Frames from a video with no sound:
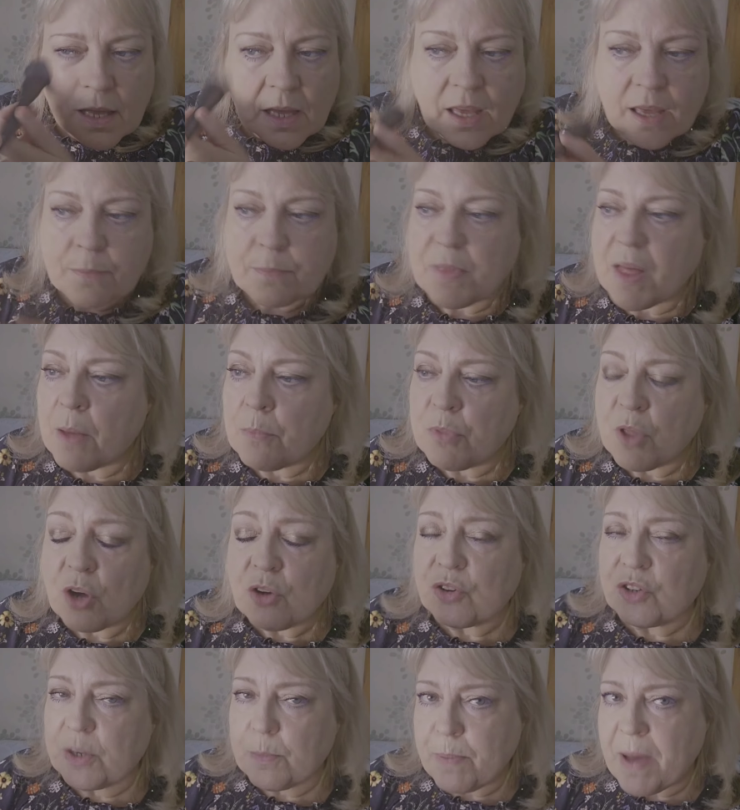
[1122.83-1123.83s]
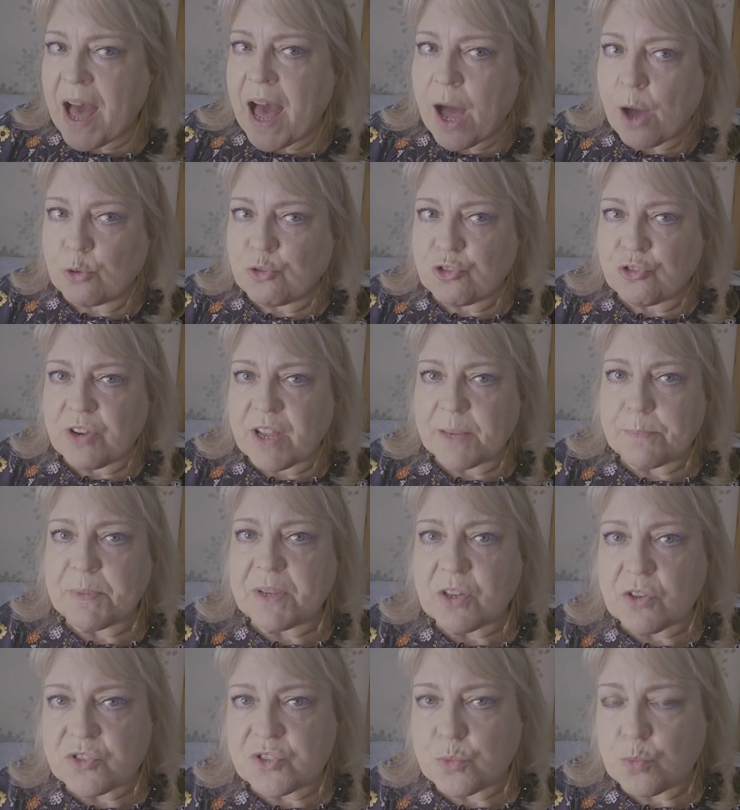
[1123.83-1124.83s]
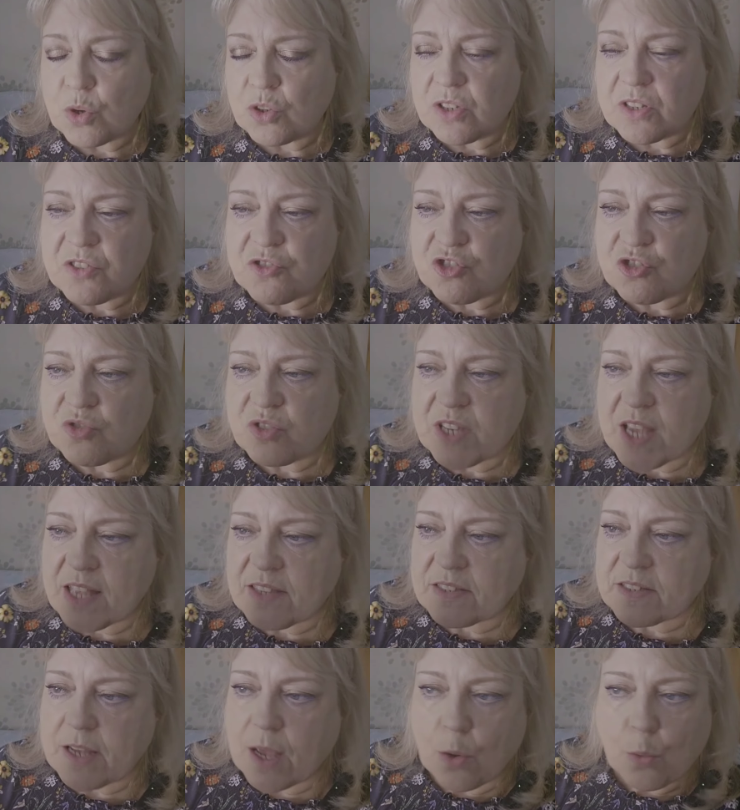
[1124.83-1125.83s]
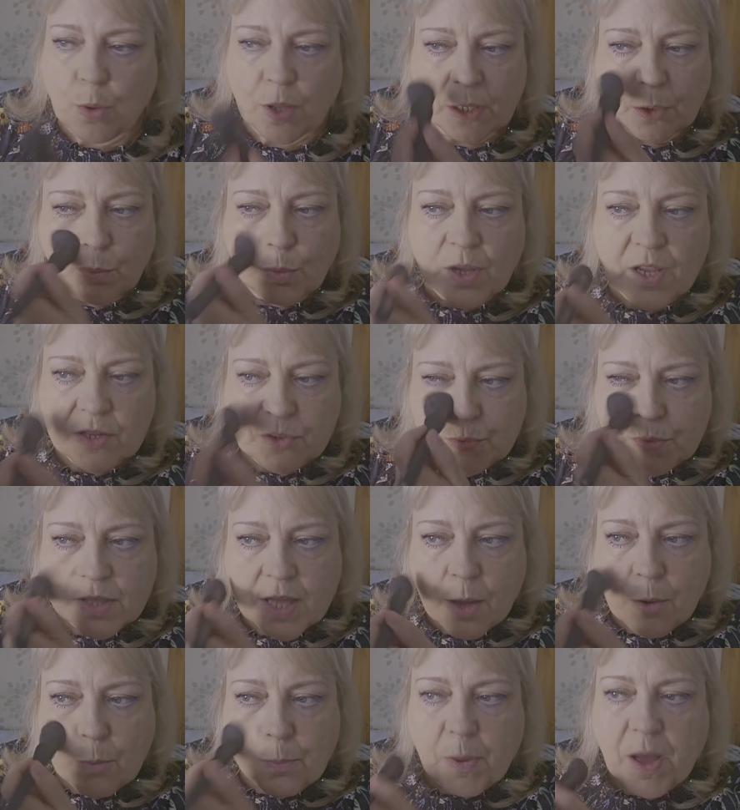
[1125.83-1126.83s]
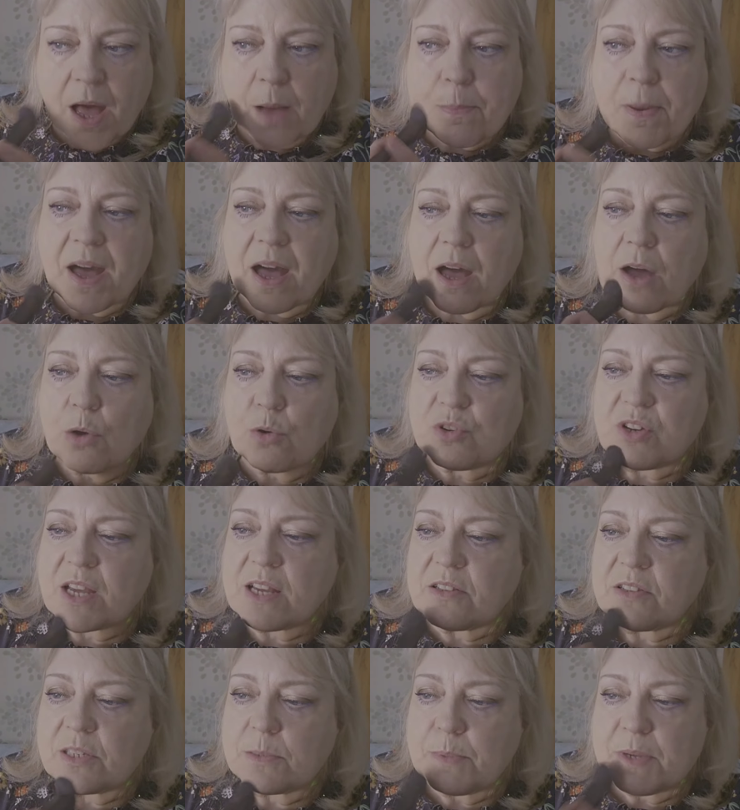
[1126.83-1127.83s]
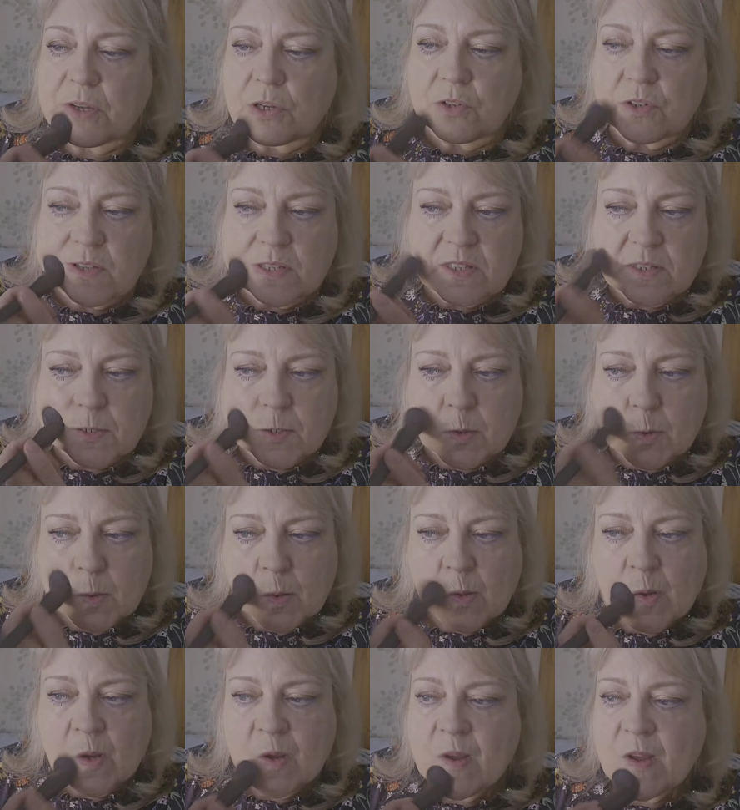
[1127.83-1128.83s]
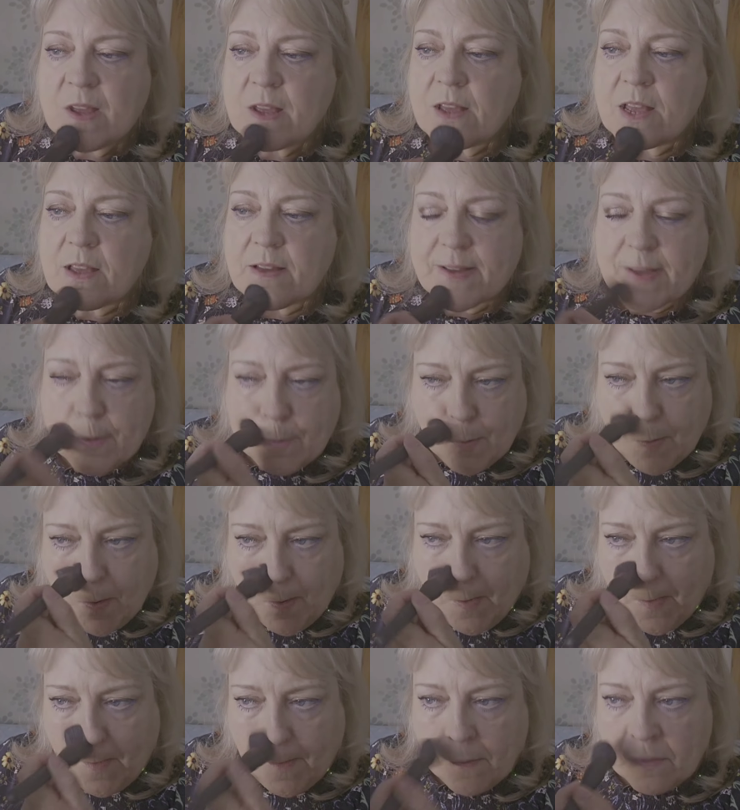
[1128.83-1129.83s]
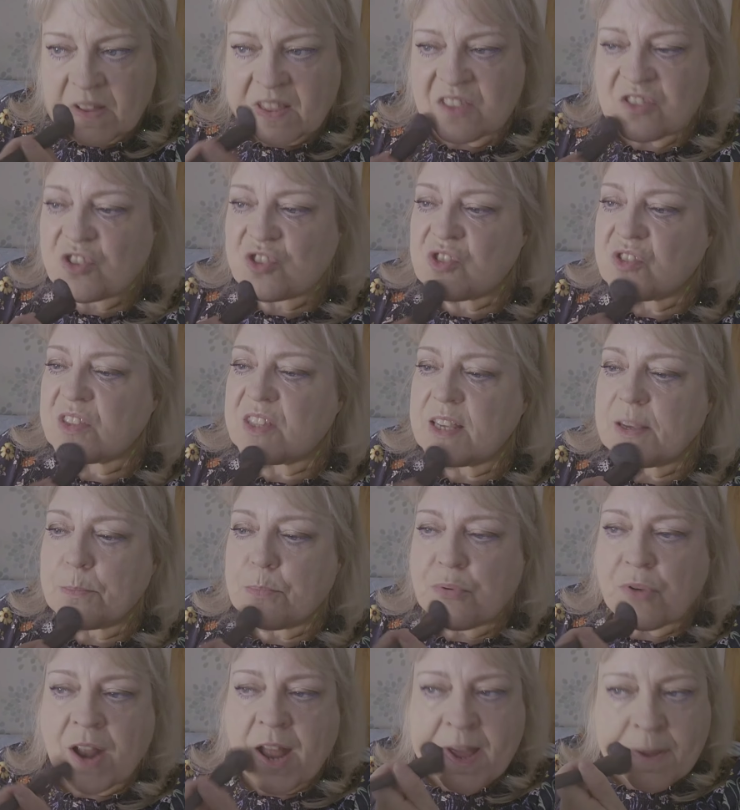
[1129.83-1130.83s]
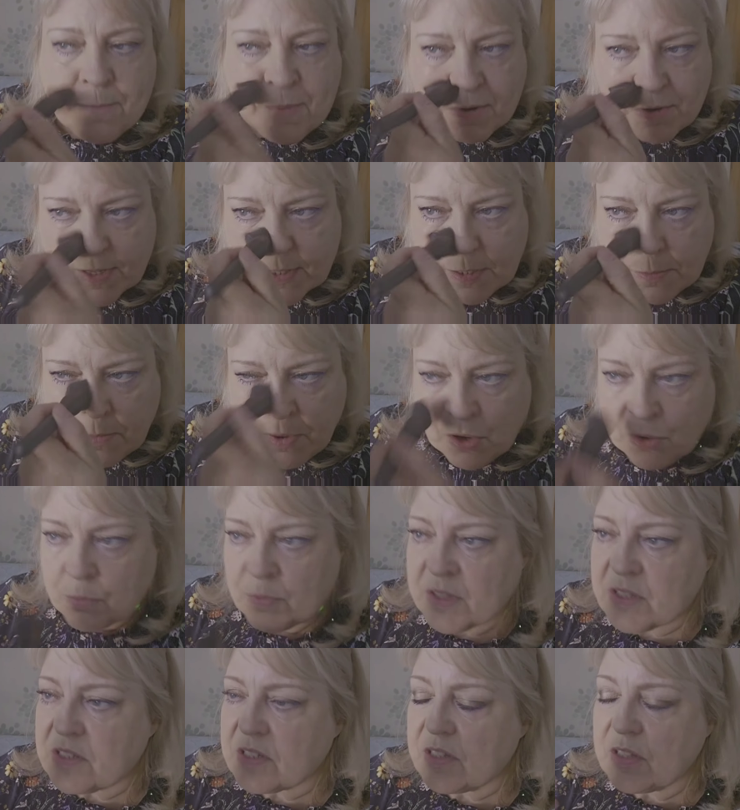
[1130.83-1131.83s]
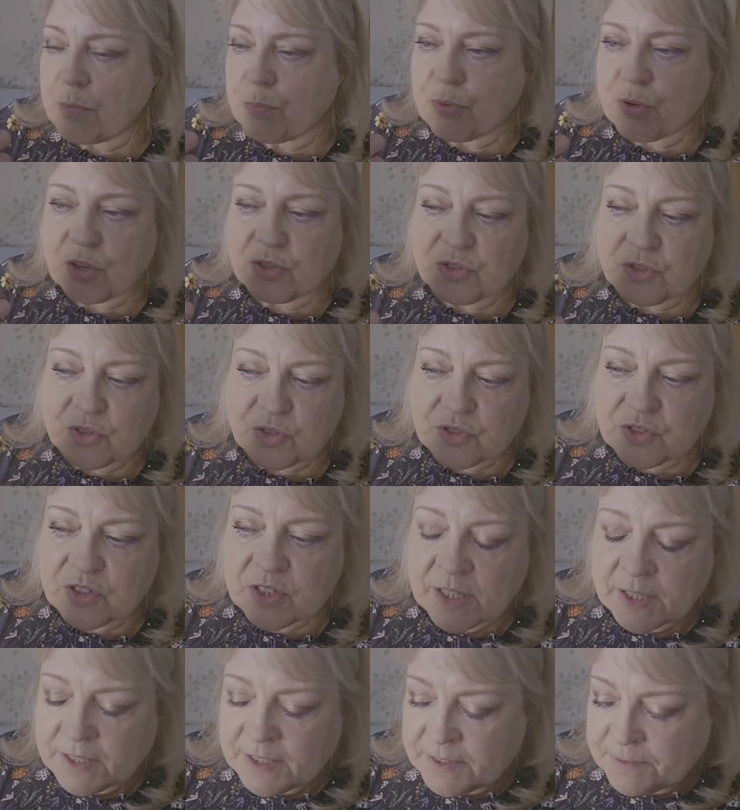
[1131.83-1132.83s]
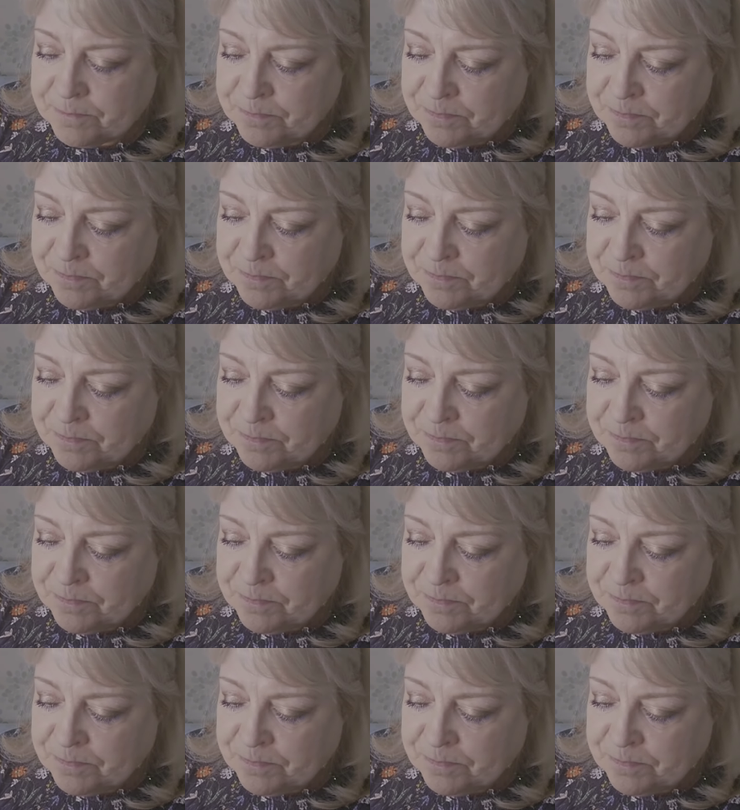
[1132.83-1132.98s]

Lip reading: I'm not going to powder it because I want to test how well it wears without a powder, to be honest, with just the primer at the moment and the product.